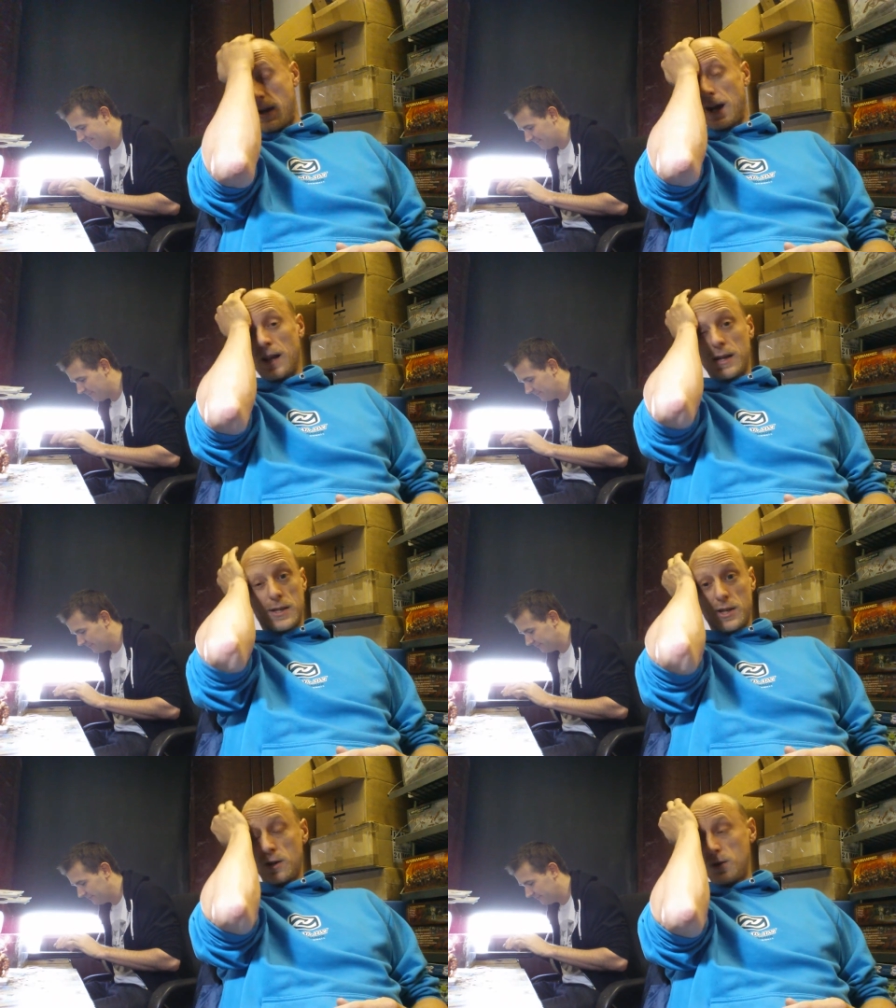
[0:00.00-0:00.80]
I like
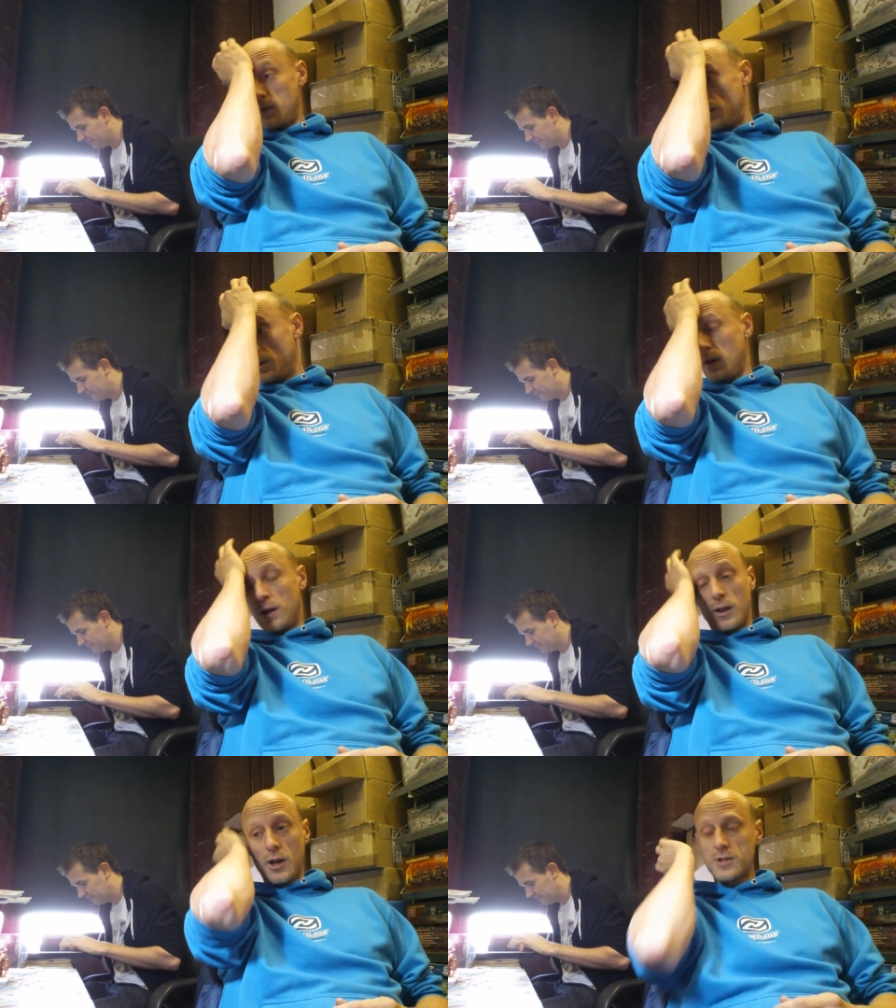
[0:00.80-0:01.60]
to do
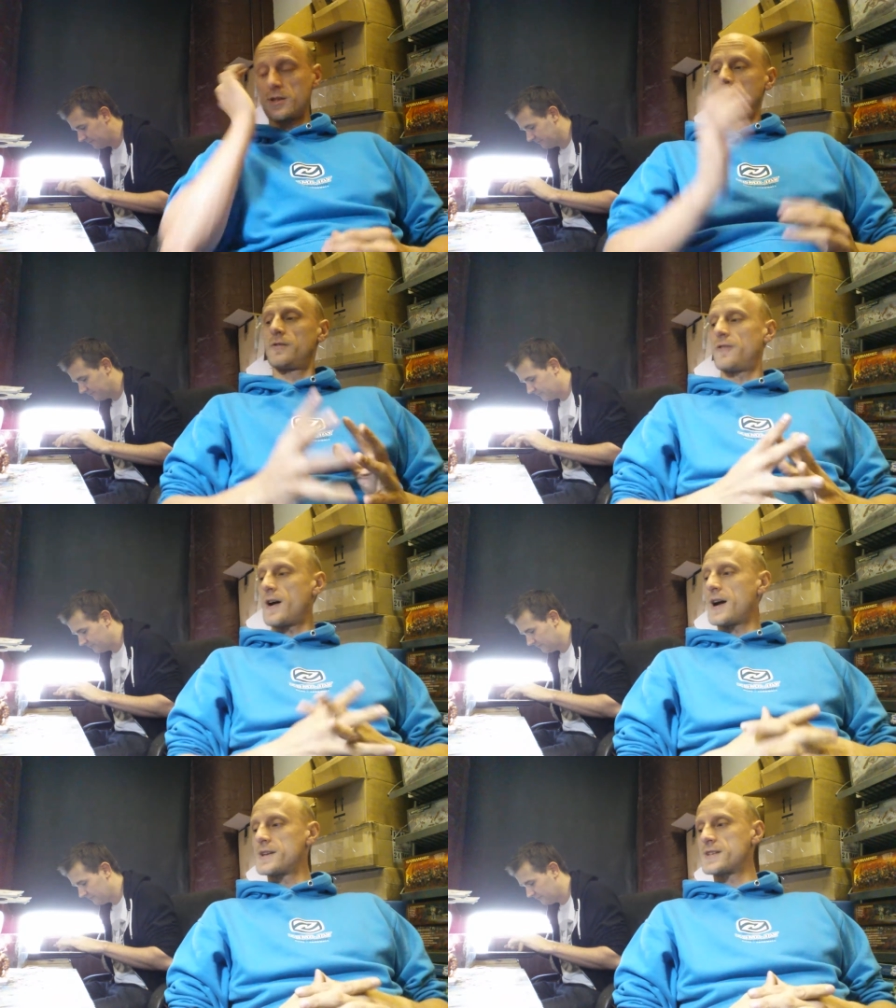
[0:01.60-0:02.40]
lots of
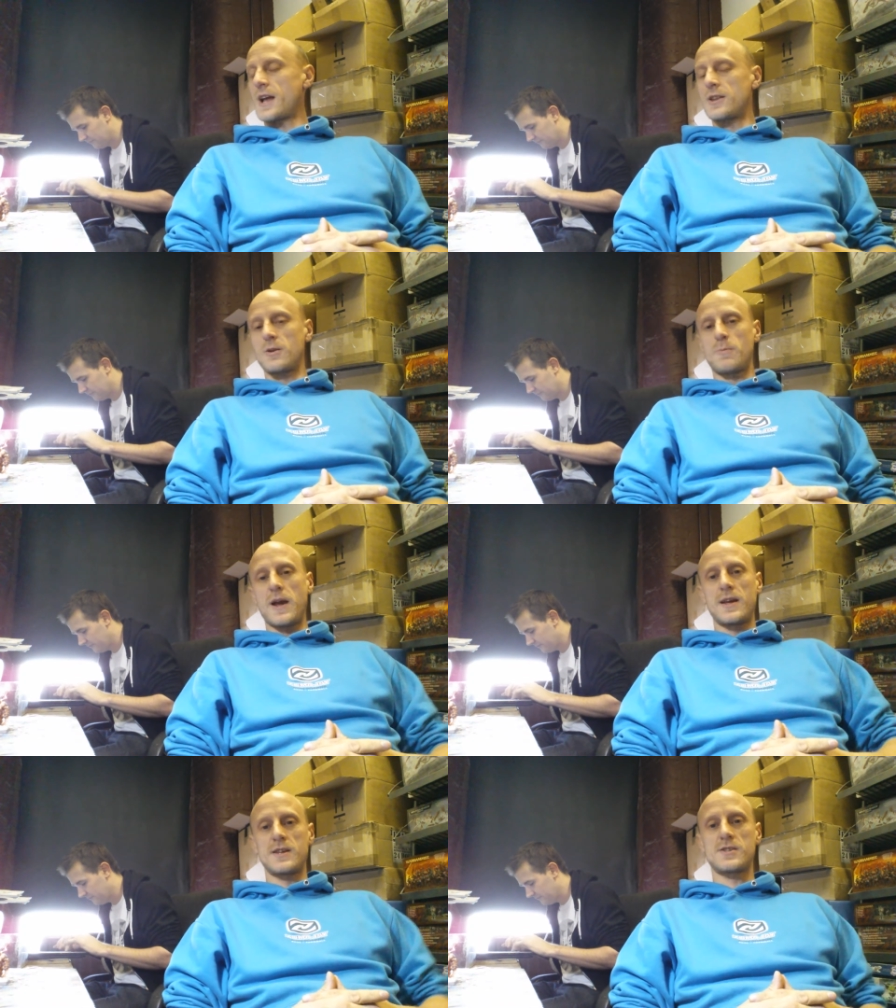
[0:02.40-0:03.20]
high standard
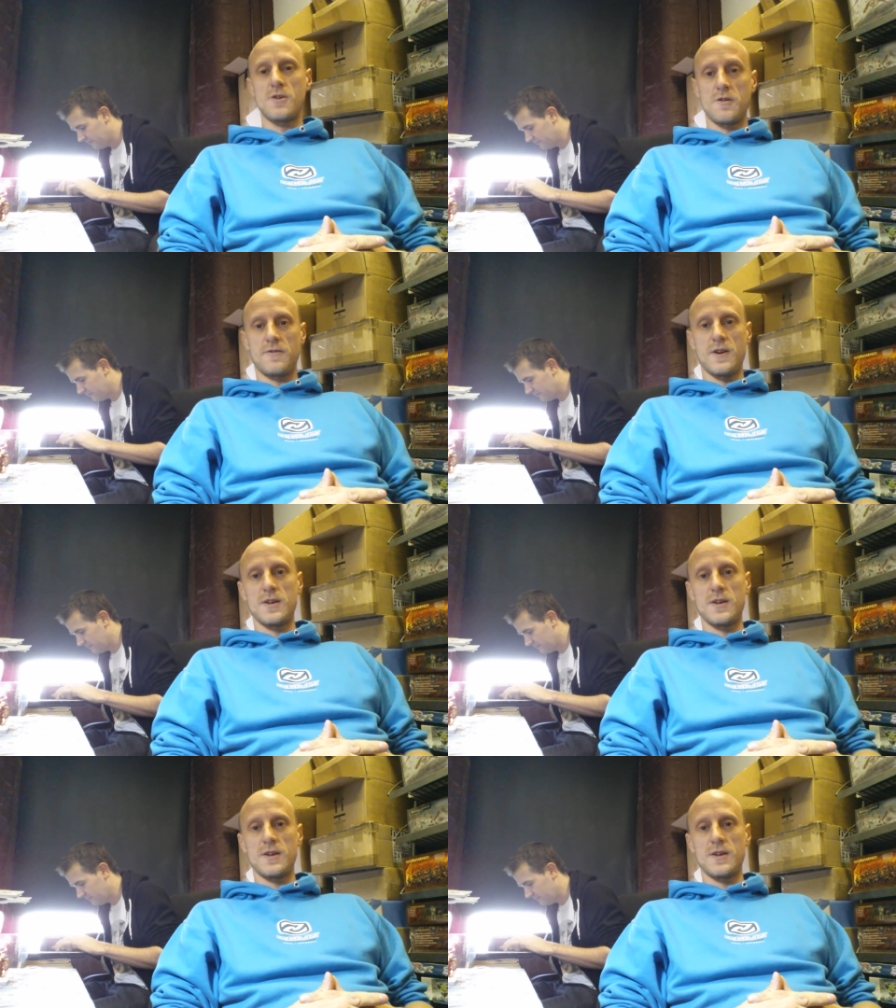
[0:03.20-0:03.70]
painting stuff,